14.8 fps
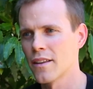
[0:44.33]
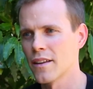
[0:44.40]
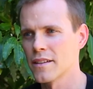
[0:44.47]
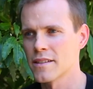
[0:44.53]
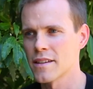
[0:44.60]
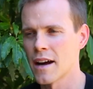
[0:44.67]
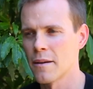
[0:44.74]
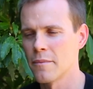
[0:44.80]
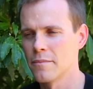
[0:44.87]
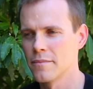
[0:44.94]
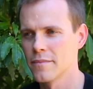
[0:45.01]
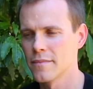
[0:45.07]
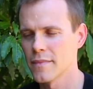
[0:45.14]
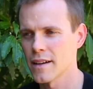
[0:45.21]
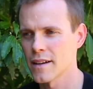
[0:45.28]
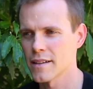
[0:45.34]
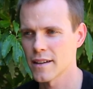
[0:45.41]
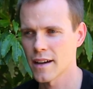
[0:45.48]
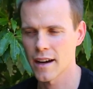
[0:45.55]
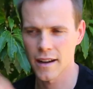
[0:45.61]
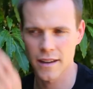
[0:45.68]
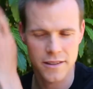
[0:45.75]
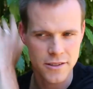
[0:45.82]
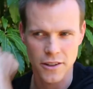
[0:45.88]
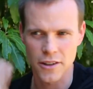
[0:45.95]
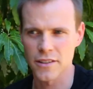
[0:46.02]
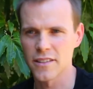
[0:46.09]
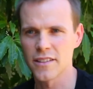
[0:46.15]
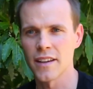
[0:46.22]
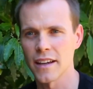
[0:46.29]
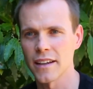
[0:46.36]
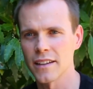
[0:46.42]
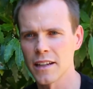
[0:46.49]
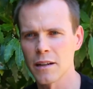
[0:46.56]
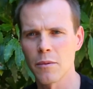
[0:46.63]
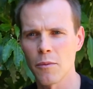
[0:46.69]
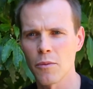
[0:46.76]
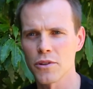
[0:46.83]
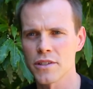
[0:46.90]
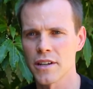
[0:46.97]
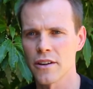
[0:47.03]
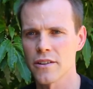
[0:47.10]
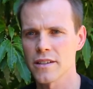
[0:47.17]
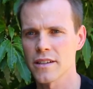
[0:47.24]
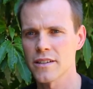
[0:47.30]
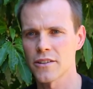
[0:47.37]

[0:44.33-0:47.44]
that I started to take it a little bit more seriously,